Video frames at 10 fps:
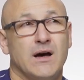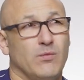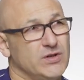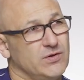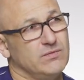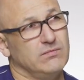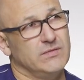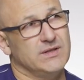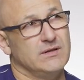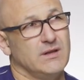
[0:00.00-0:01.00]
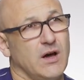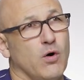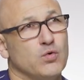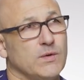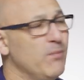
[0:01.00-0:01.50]
which is the
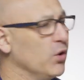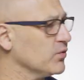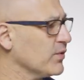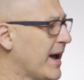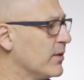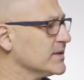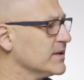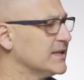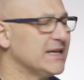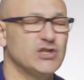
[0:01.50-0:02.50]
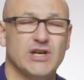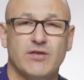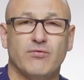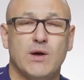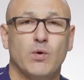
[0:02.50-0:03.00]
older model now, it was the
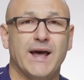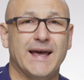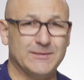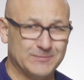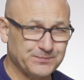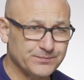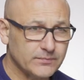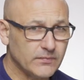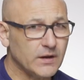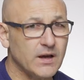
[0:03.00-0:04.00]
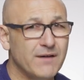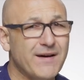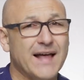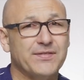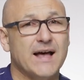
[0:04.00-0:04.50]
CG318, I've
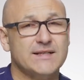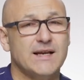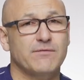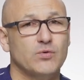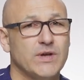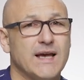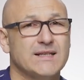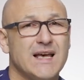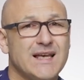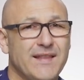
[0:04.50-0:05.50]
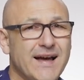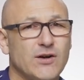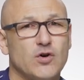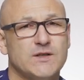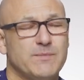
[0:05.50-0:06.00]
had that several years. That
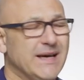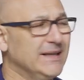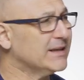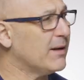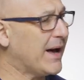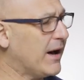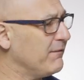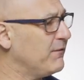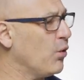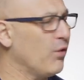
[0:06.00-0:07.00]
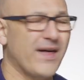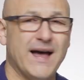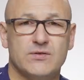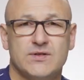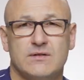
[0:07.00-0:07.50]
cost me about
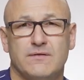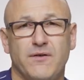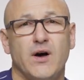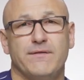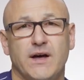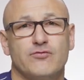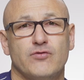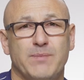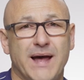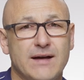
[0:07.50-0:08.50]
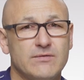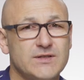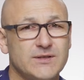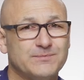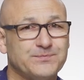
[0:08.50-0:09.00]

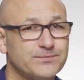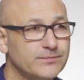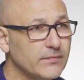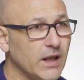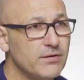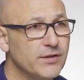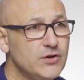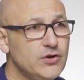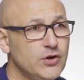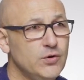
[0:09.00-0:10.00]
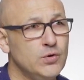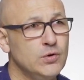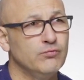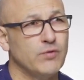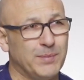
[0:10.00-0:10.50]
£4,500. The
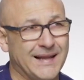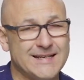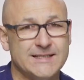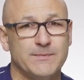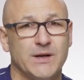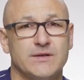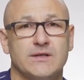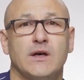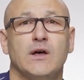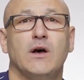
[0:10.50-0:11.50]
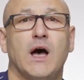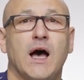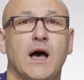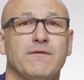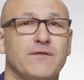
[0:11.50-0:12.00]
new replacement
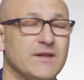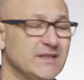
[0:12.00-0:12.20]
for the